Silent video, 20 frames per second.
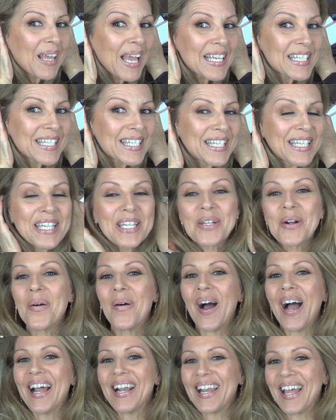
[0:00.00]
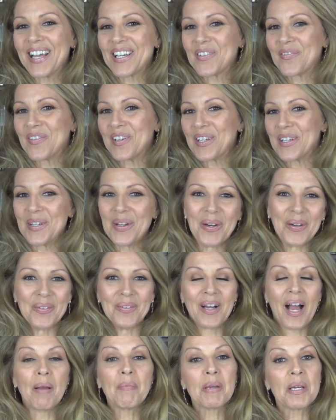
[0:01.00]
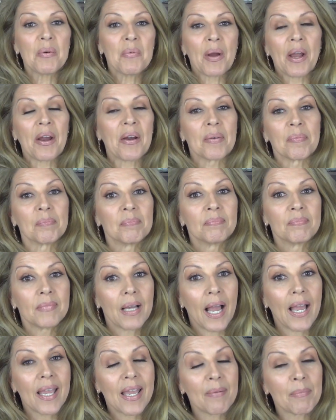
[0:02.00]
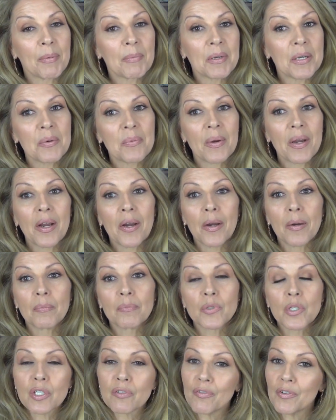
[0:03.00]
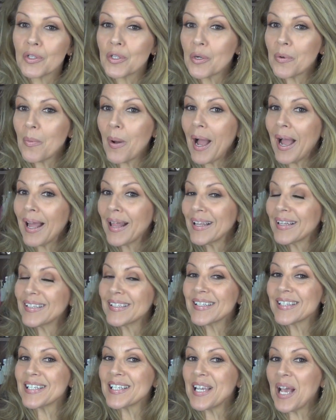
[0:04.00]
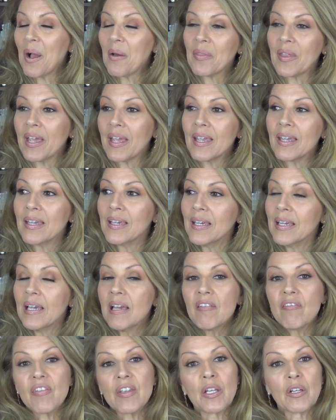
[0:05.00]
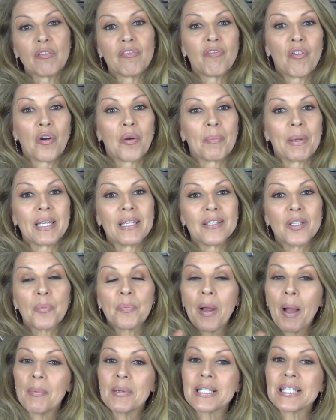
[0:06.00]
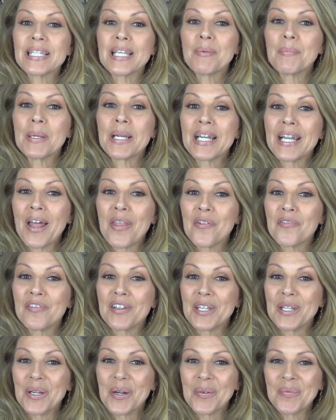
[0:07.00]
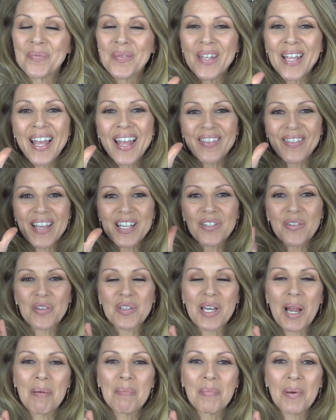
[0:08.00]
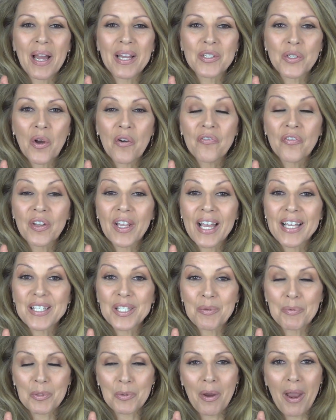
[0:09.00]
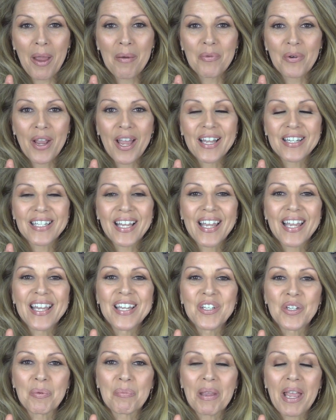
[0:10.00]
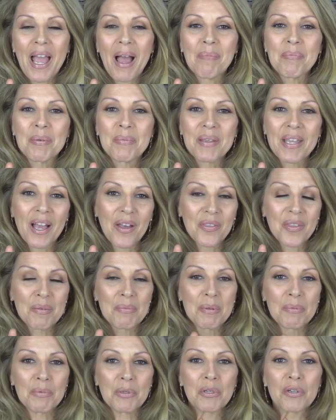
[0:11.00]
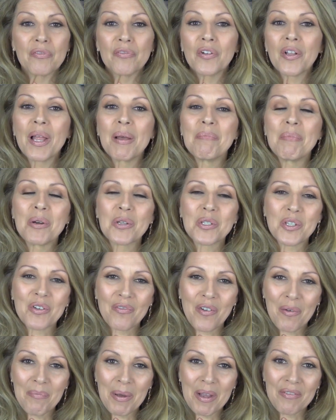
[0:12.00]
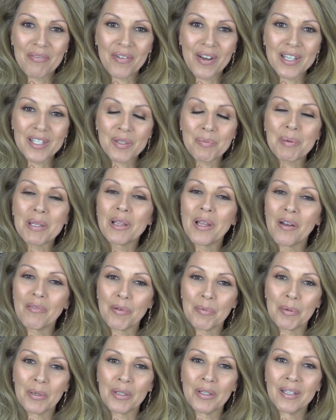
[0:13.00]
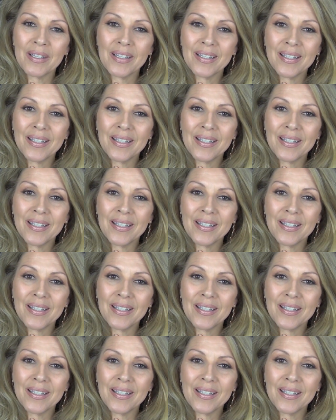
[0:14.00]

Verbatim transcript: Esqido eyelash video. I'm gonna wear them. I am. I'm gonna wear them just for a little while and see how they feel for me. You'll probably see them in another video. Thanks for stopping by. Don't forget, subscribe. We're anti-aging. Be happy, be healthy, be beautiful, and most of all, my friends, be lovable.